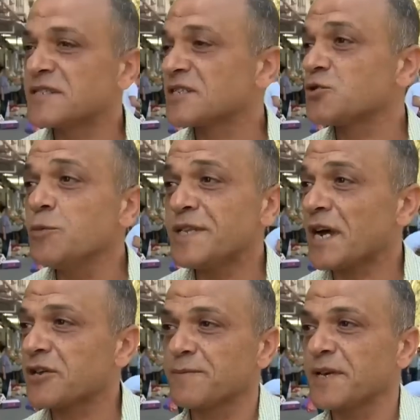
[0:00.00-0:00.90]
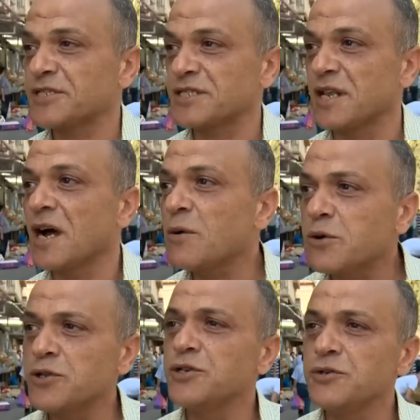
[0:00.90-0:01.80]
It's a stupid occupation. How
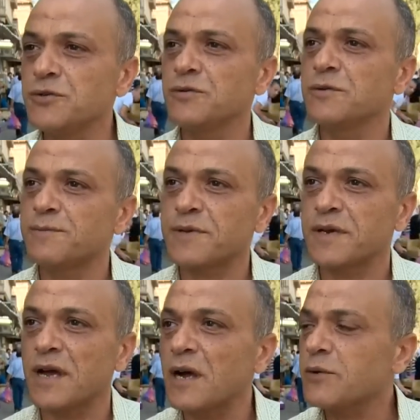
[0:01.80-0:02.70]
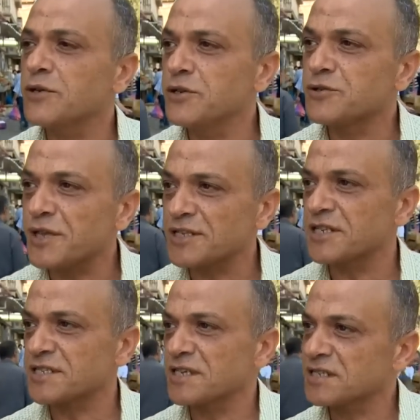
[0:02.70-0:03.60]
could you, how could you touch
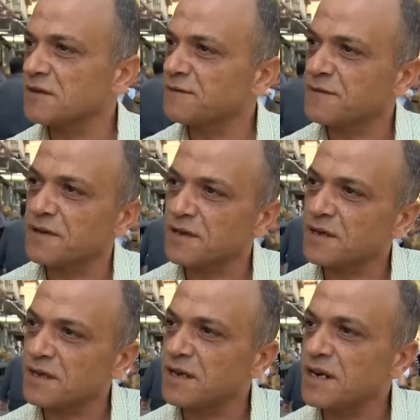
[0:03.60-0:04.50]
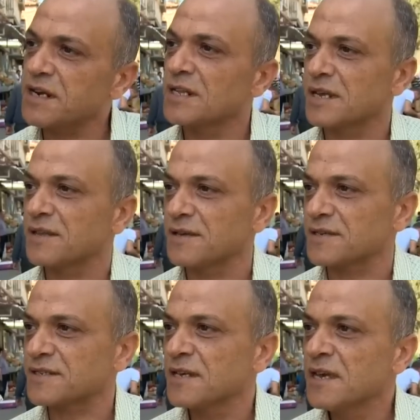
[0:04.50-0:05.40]
a sensitive uh, area like
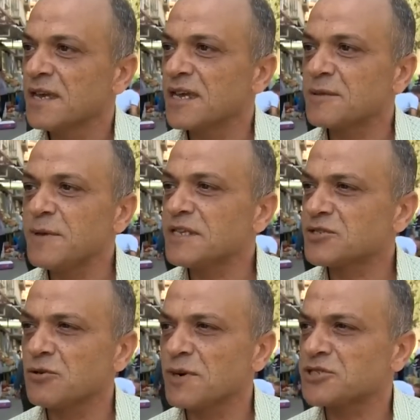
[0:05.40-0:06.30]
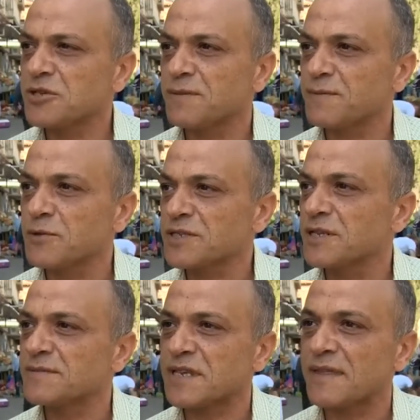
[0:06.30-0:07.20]
this? It means so much to the
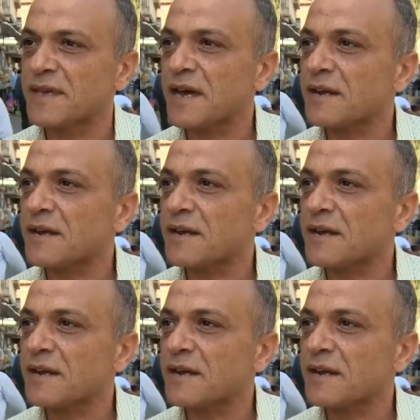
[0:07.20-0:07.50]
Muslims and the